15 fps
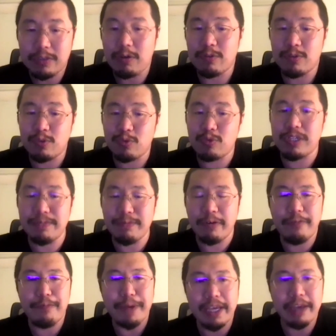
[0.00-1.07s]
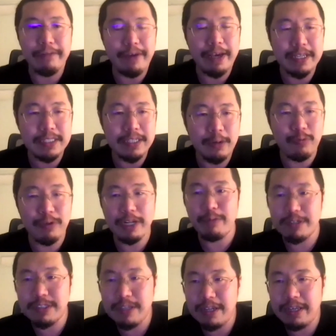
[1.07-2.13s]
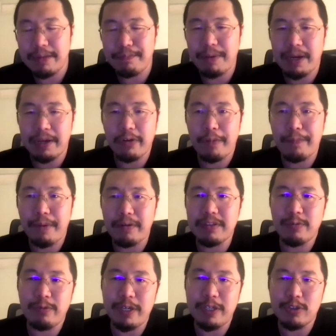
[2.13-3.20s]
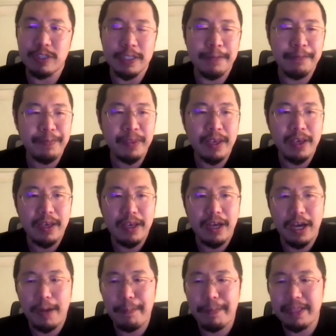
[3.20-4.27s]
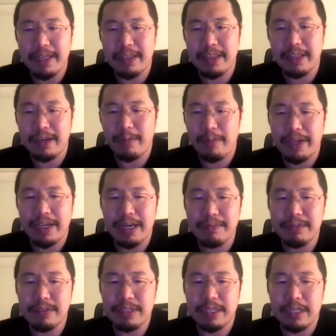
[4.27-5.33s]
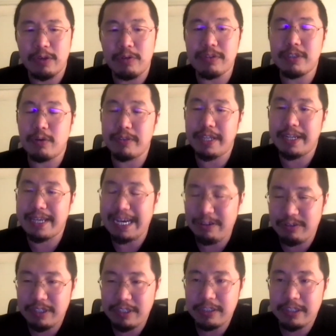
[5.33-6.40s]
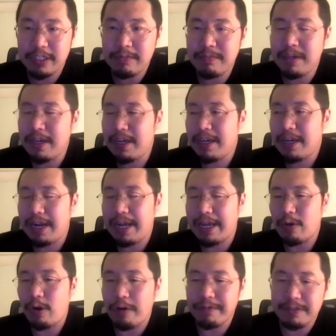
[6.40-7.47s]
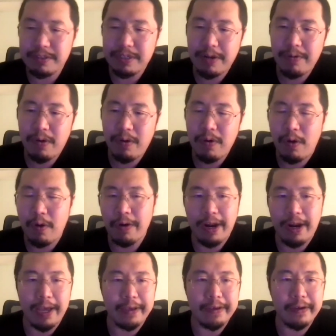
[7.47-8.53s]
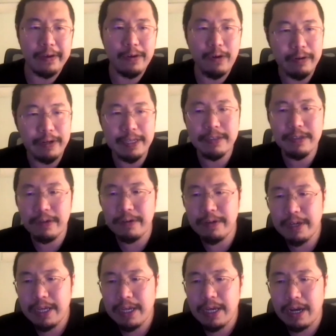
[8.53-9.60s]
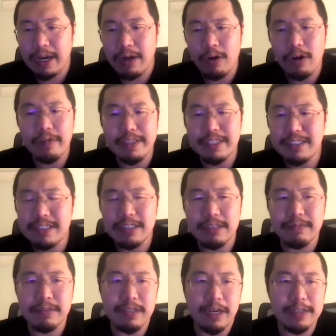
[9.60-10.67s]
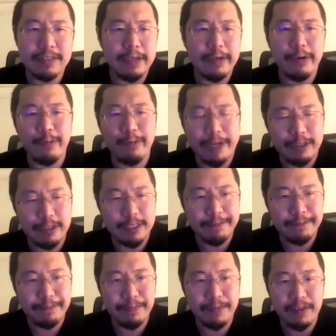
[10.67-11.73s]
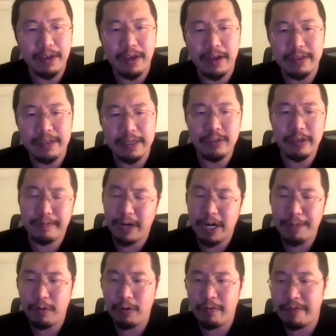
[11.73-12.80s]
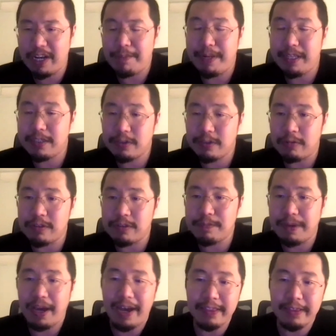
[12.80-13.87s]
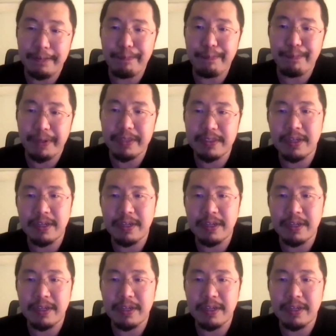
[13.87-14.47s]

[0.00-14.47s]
whole dream of making things really resilient by going multi-region. But then when it comes to the user authentication system like Auth0 or like Cognito, all of these systems are single region. They still have multiple availability zones behind them, but